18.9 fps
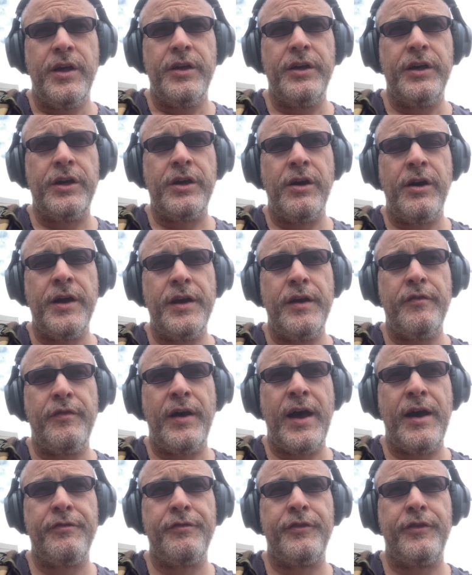You kind of
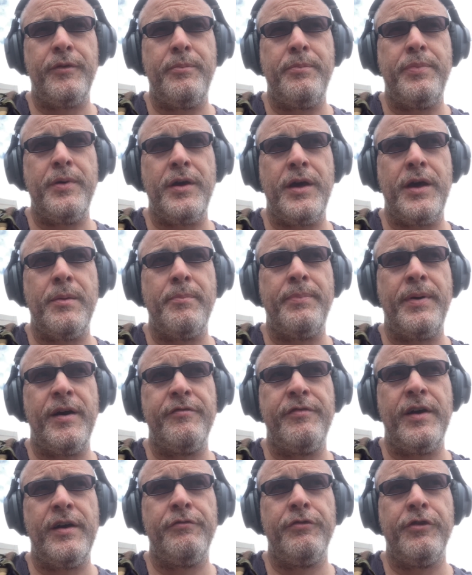have to be
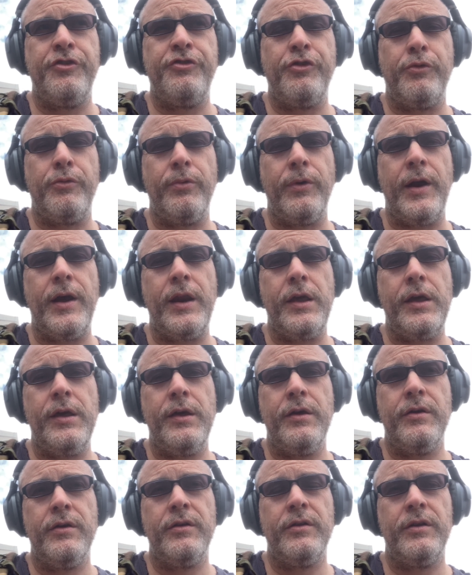above average already.
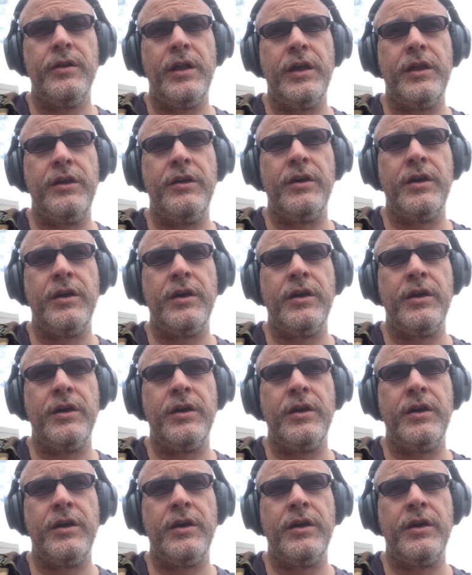Like,